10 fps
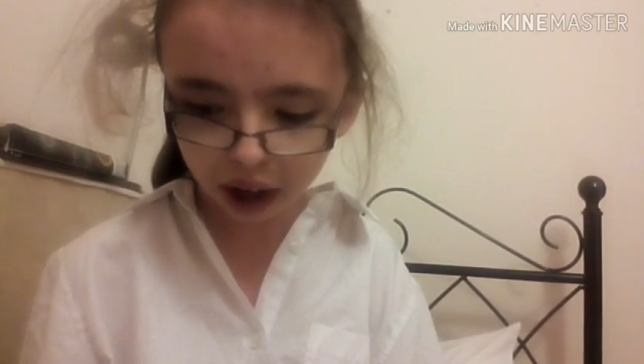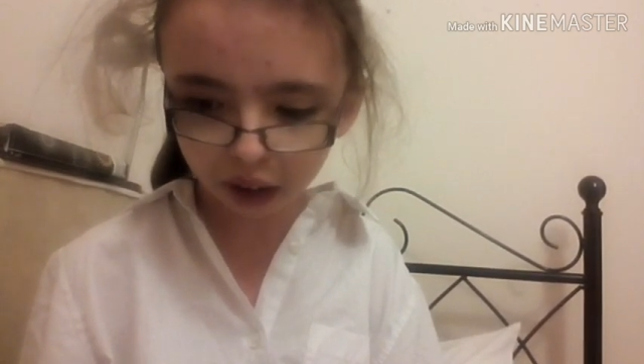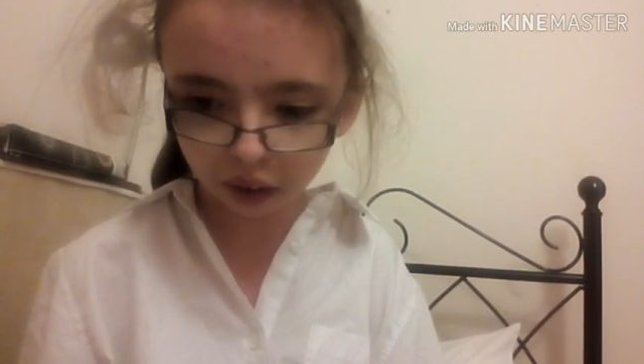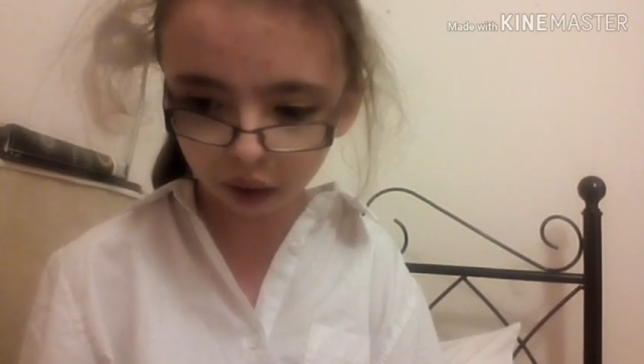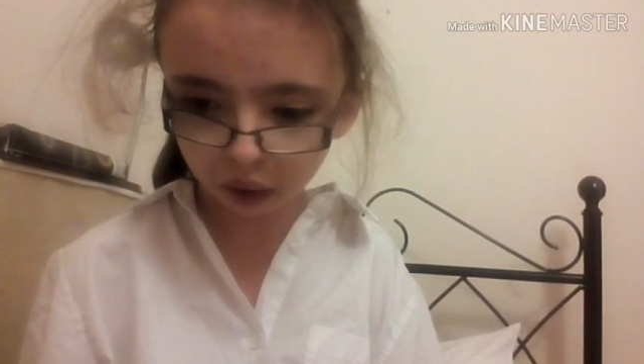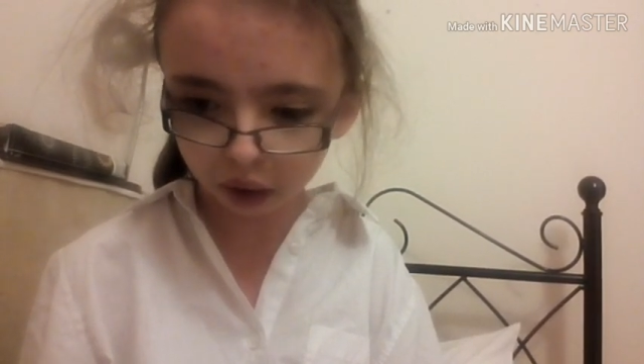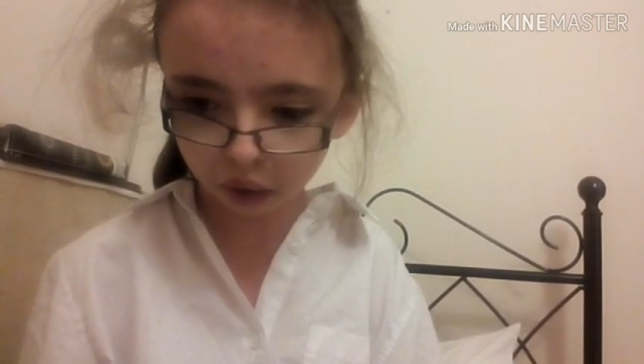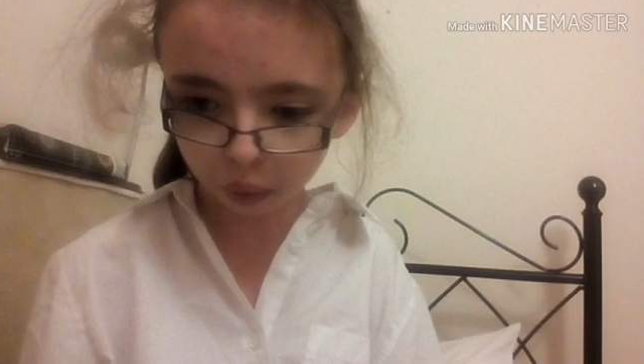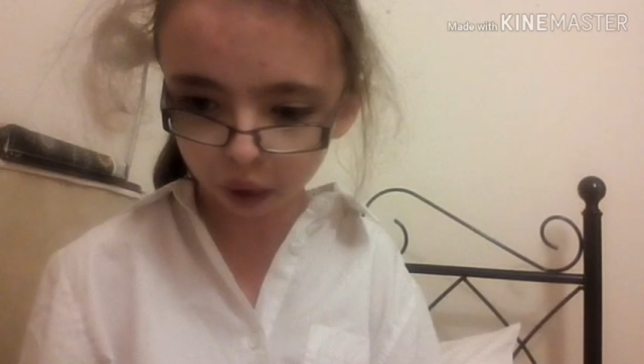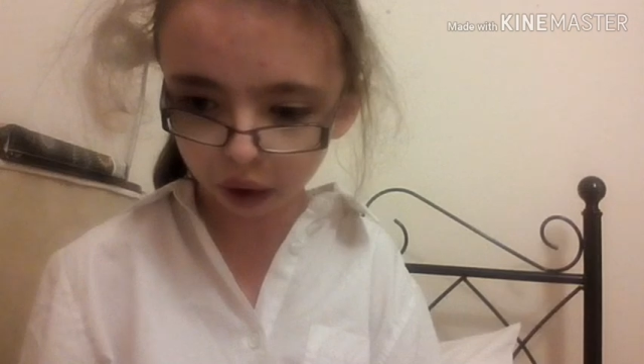excellent
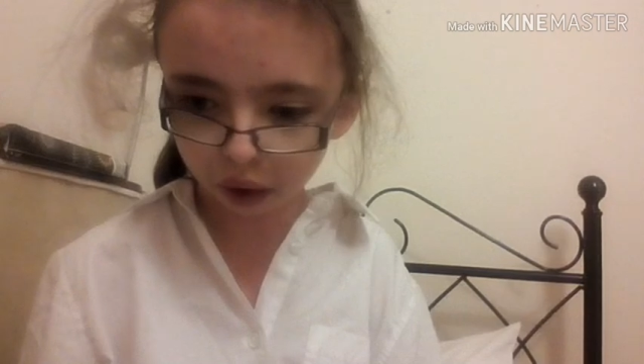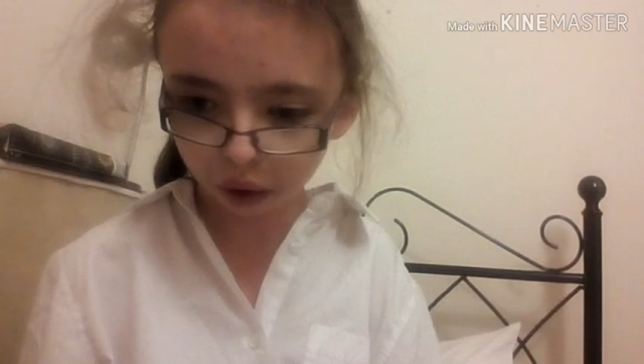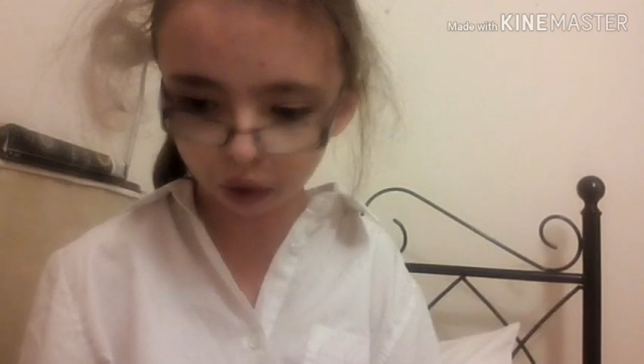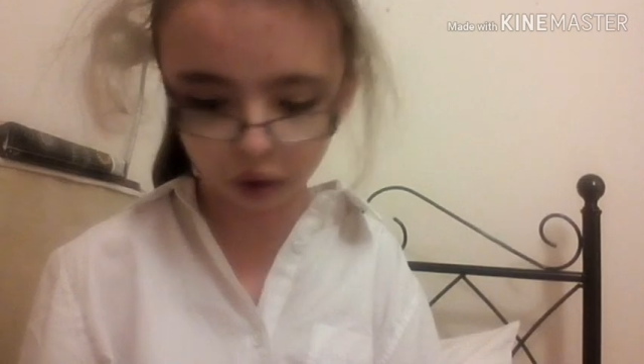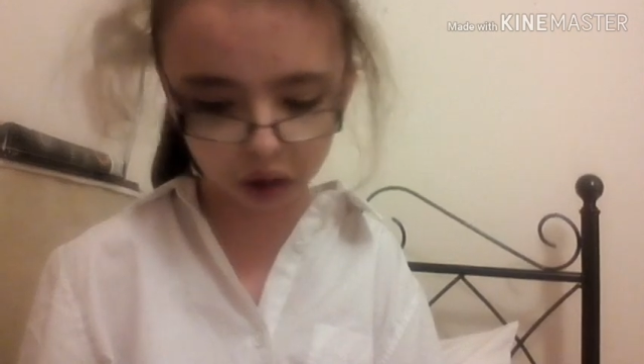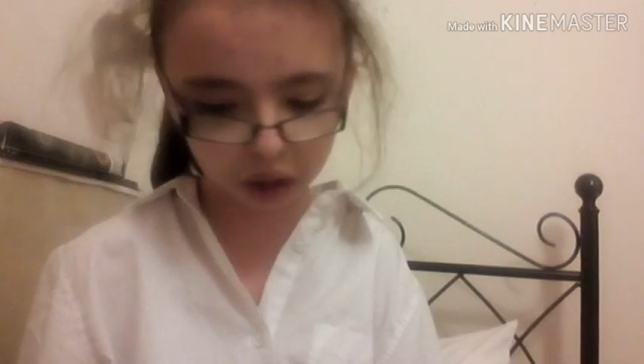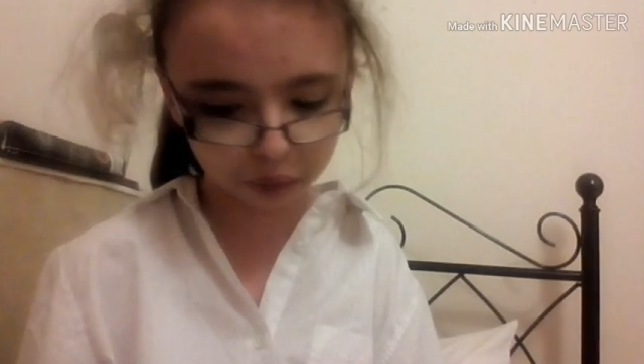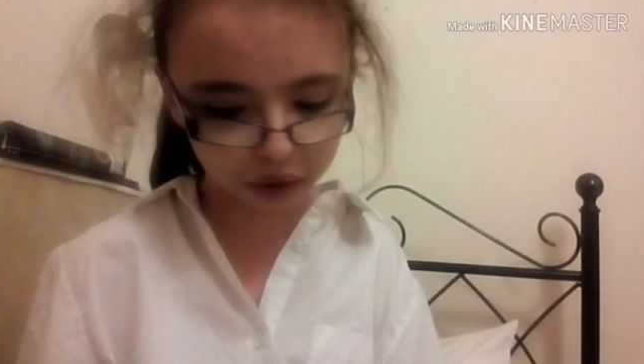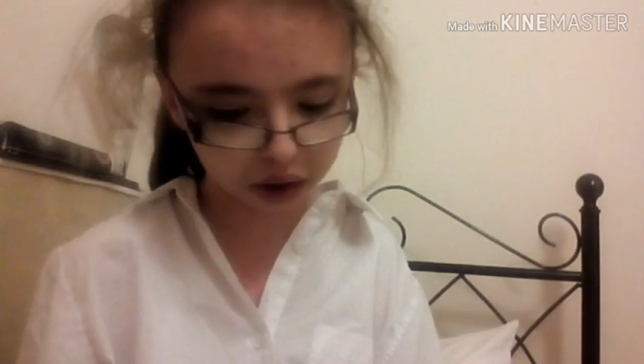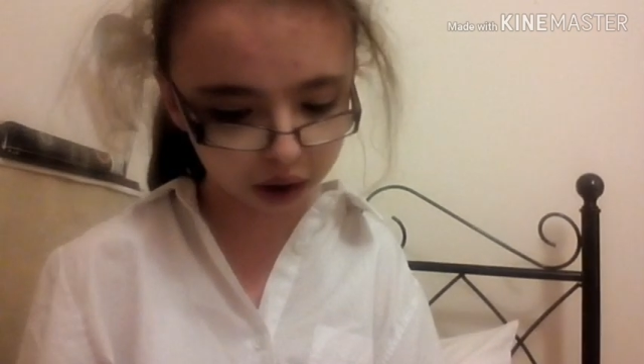classwork, good
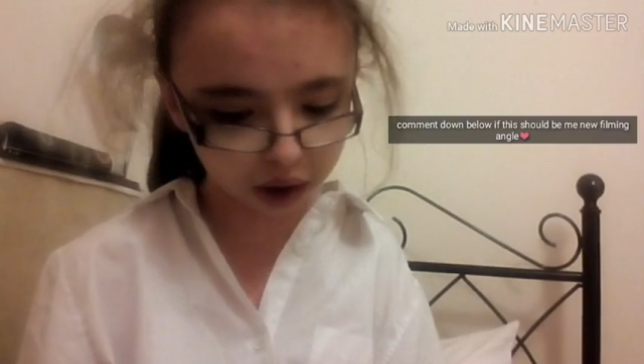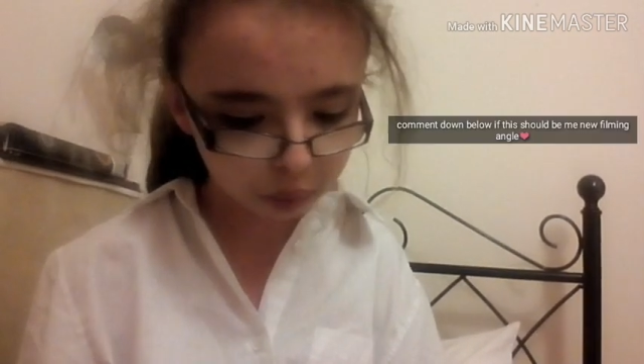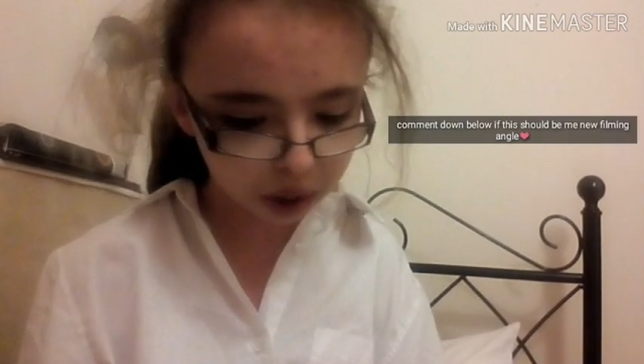homework.